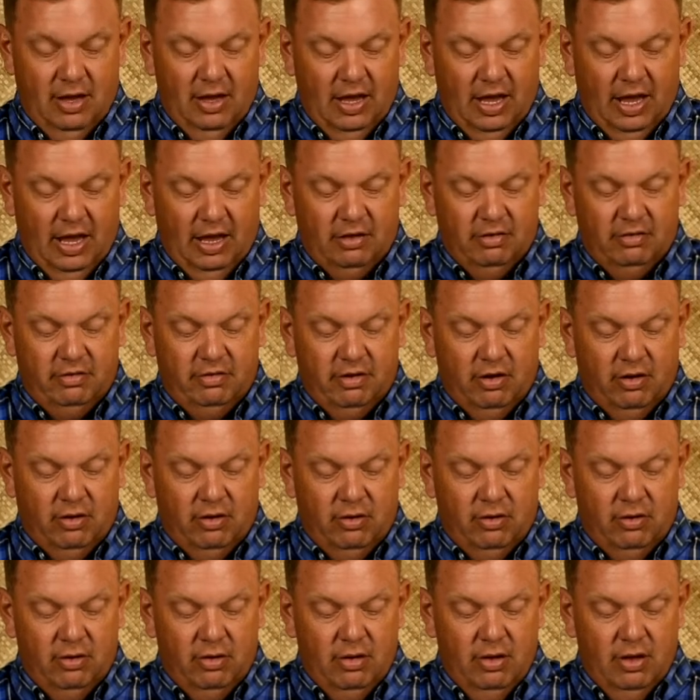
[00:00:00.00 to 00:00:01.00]
And
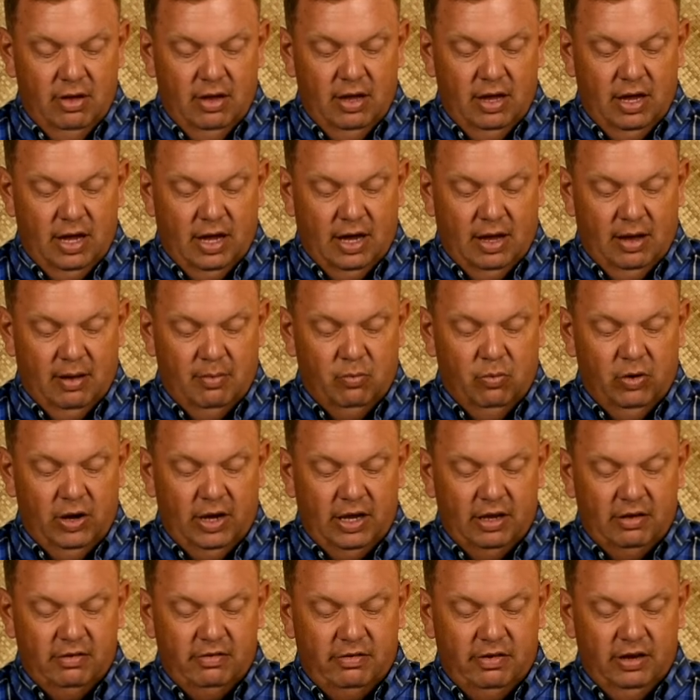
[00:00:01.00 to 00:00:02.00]
so we
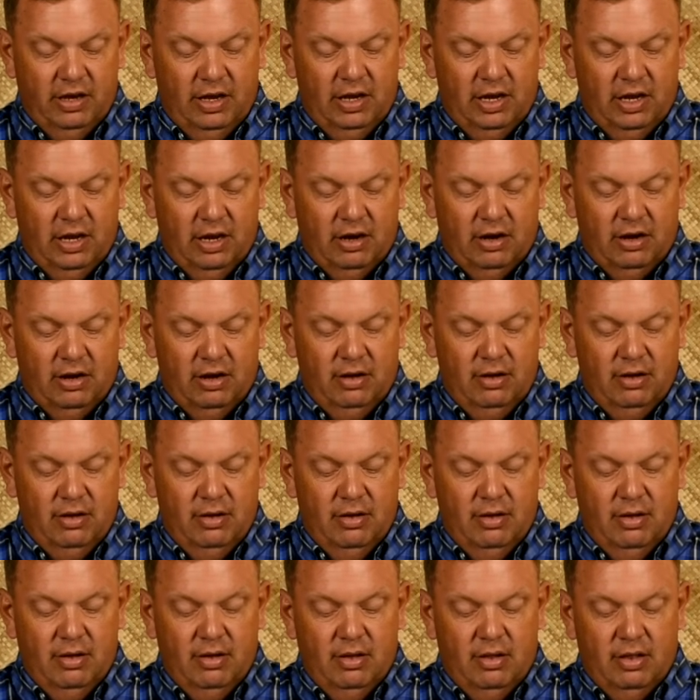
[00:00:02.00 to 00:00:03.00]
can see here
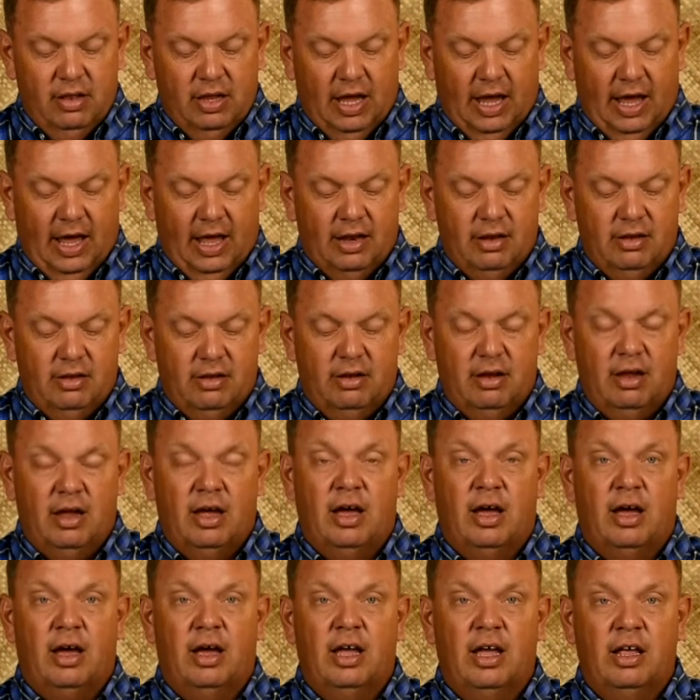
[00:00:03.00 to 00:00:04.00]
that
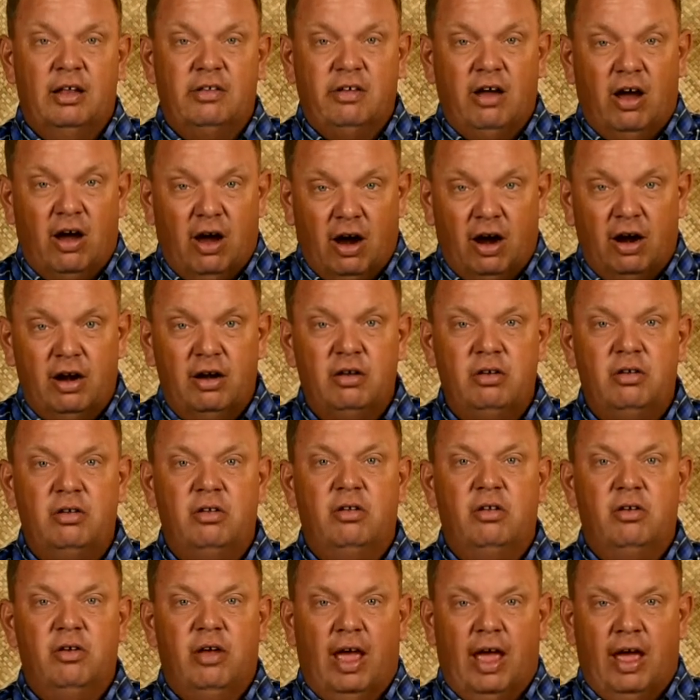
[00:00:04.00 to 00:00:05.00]
it's hard
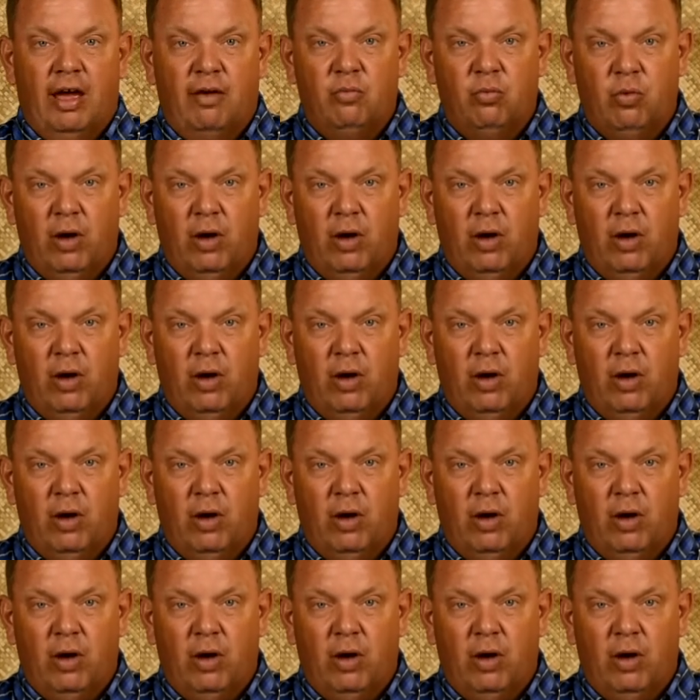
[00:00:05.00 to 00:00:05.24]
to have